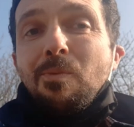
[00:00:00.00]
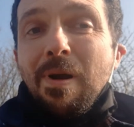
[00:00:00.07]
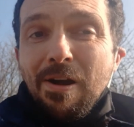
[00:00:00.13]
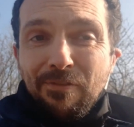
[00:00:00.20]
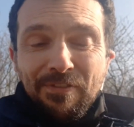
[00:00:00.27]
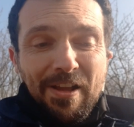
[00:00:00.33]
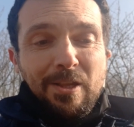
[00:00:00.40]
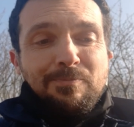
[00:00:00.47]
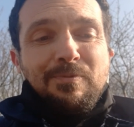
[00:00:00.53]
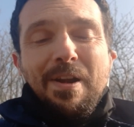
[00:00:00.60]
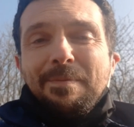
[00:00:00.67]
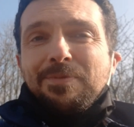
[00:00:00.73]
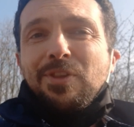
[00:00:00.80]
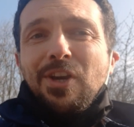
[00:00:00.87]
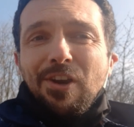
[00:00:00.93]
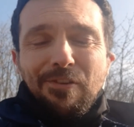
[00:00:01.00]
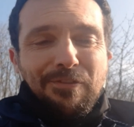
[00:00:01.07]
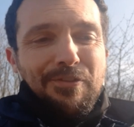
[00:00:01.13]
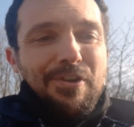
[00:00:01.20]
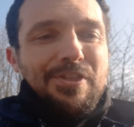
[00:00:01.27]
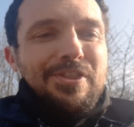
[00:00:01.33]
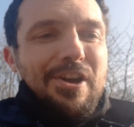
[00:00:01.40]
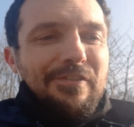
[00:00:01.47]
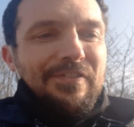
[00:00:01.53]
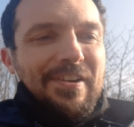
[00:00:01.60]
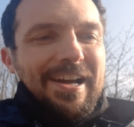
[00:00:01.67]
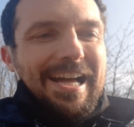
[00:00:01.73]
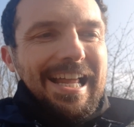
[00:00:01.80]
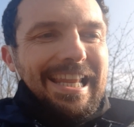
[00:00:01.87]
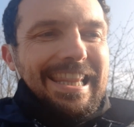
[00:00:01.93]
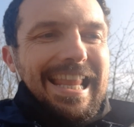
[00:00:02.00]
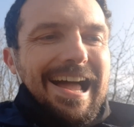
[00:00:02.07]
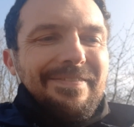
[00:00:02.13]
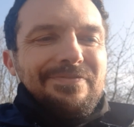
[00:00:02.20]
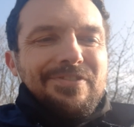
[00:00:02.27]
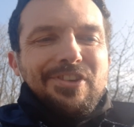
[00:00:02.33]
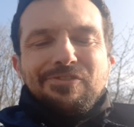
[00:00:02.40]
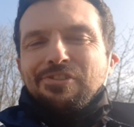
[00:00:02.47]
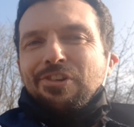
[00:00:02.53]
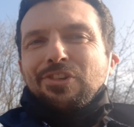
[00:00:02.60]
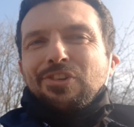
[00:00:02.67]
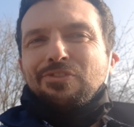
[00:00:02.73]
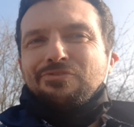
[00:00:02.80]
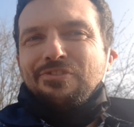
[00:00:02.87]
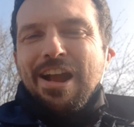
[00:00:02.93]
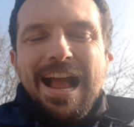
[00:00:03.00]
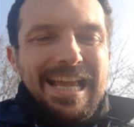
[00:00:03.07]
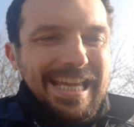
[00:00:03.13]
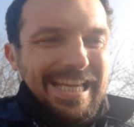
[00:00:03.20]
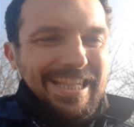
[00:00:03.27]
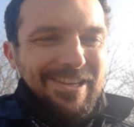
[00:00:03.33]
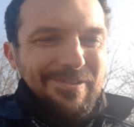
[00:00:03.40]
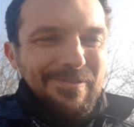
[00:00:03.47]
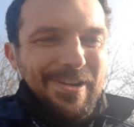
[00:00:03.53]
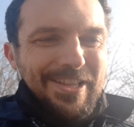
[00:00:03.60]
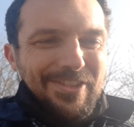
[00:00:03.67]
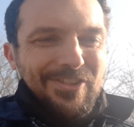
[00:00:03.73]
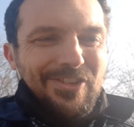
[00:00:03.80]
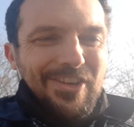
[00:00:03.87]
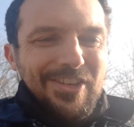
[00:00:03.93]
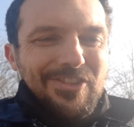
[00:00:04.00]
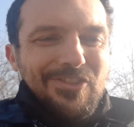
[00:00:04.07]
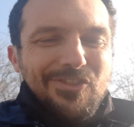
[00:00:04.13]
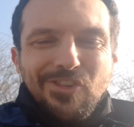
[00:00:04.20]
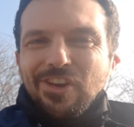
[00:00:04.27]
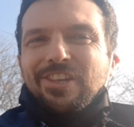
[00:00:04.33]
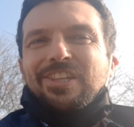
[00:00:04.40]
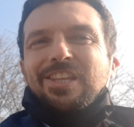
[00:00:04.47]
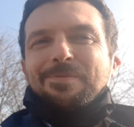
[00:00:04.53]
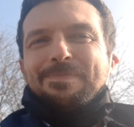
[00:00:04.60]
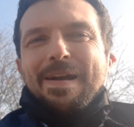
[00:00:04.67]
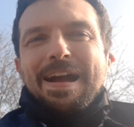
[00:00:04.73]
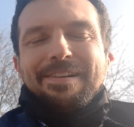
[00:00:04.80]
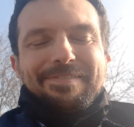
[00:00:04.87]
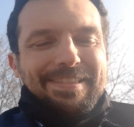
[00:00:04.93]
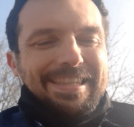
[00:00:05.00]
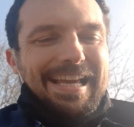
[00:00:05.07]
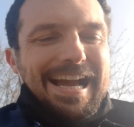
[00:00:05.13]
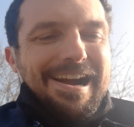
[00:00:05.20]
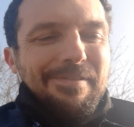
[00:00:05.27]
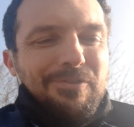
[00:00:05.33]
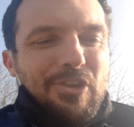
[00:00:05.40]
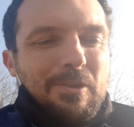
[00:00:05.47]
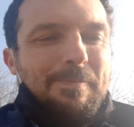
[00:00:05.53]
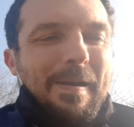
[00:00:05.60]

Well, thanks, ramped up for another Landorus raid, which is just about down,